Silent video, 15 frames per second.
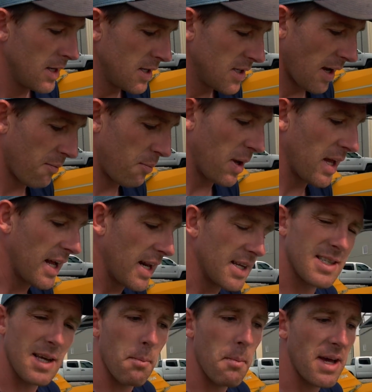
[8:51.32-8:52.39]
So I've been getting
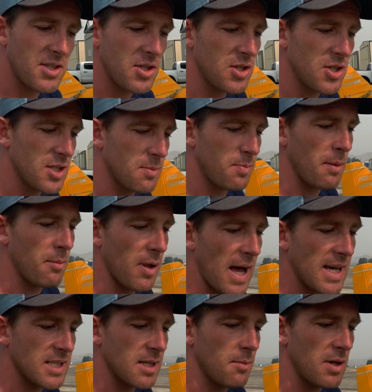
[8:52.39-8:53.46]
some messages of people
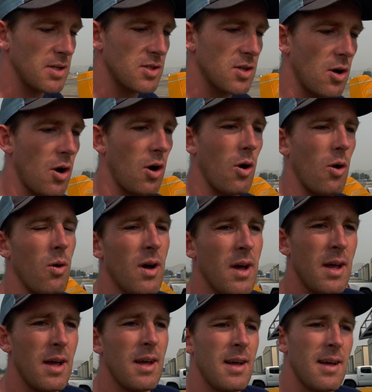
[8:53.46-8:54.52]
asking me, so
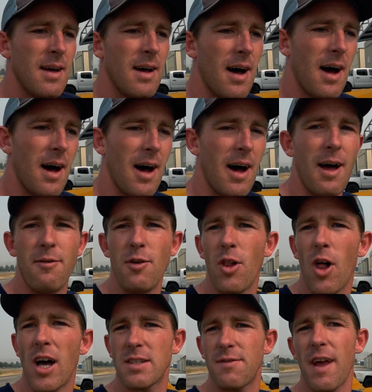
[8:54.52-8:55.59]
have you
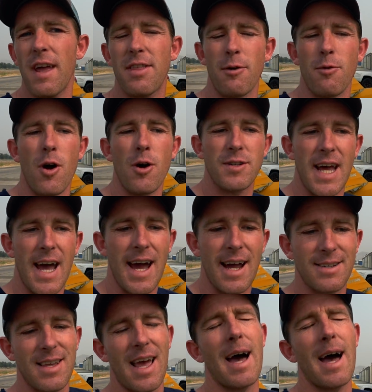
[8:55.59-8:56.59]
lost faith in Rotax?